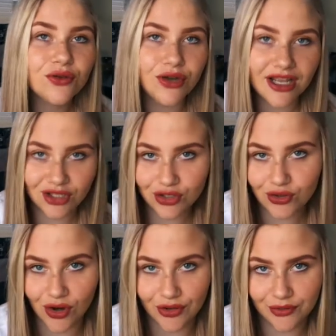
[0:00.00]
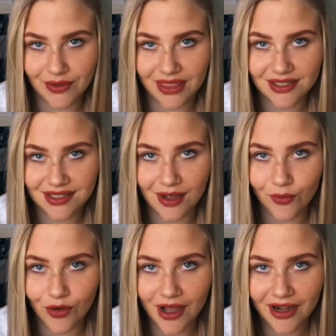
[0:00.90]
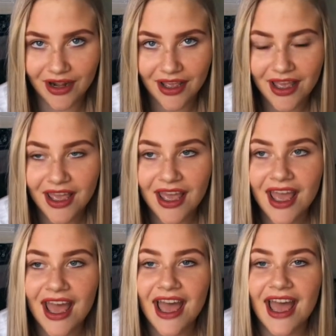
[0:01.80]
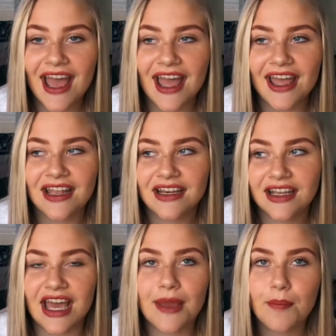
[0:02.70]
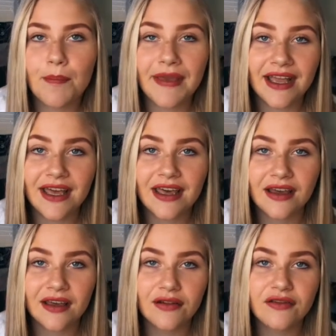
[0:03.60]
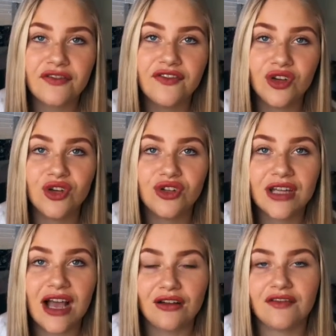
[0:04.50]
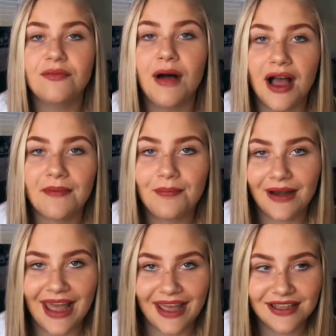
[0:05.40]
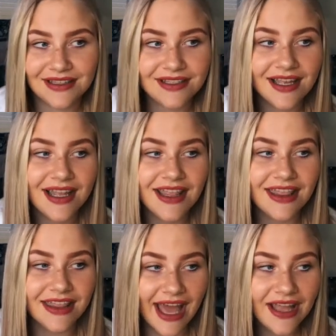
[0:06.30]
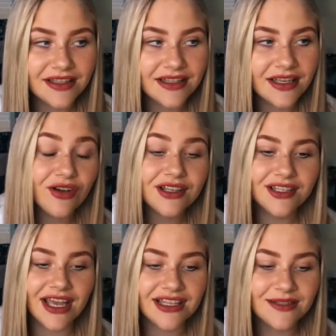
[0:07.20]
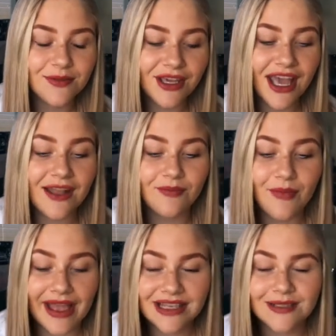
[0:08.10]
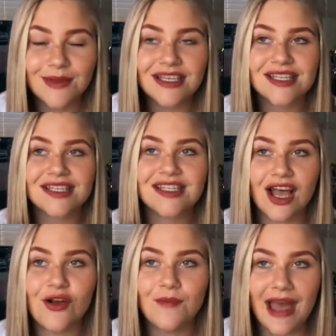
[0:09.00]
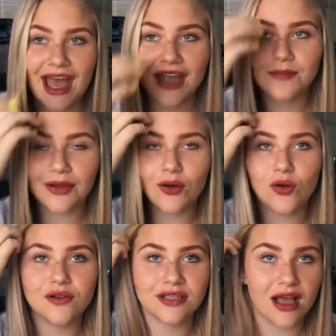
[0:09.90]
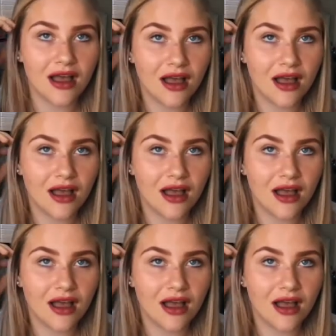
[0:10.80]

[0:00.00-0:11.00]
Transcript: a restaurant with someone and they pick food out of my plate, that irritates me and makes me so mad because